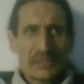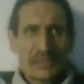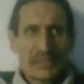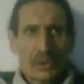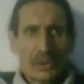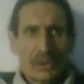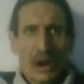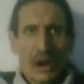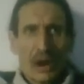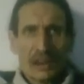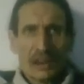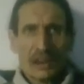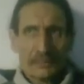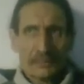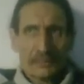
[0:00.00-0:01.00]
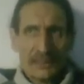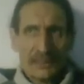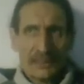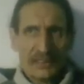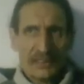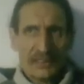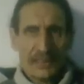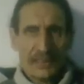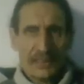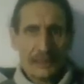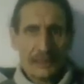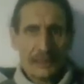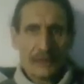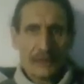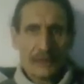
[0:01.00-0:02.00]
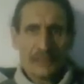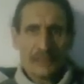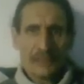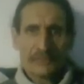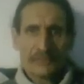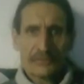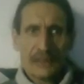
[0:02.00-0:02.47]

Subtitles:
two highlighted pieces in the Bill of Rights